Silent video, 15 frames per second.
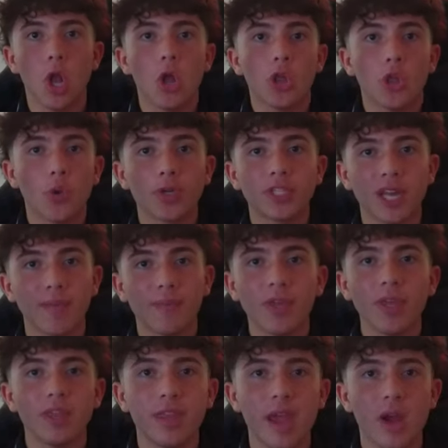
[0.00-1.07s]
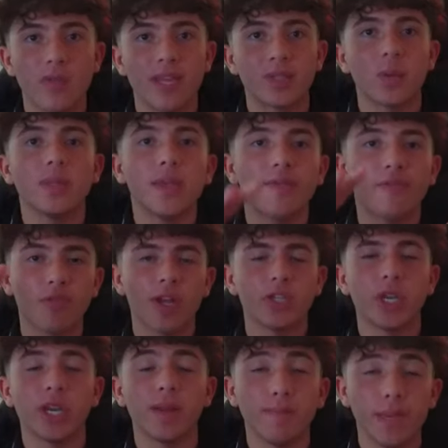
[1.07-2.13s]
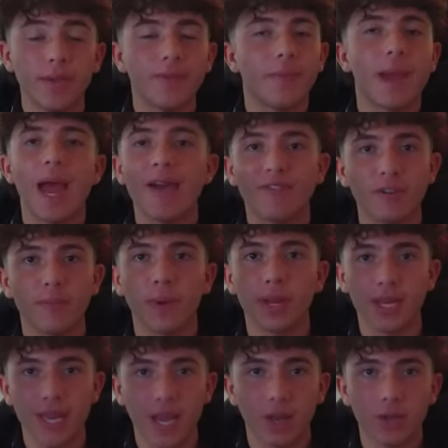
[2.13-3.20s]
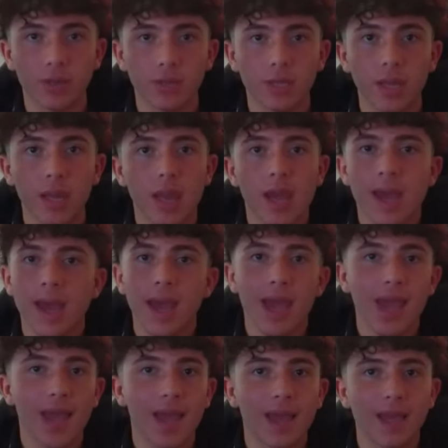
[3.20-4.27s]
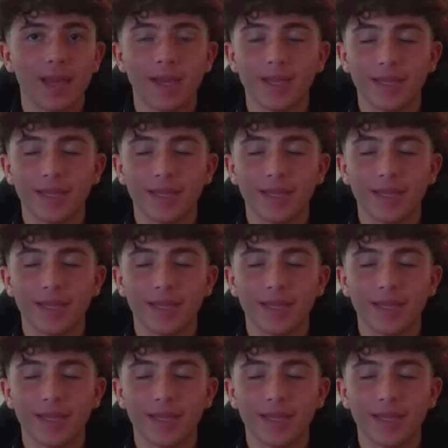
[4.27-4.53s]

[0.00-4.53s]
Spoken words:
There was something there. That's what differentiated me from everybody else. And,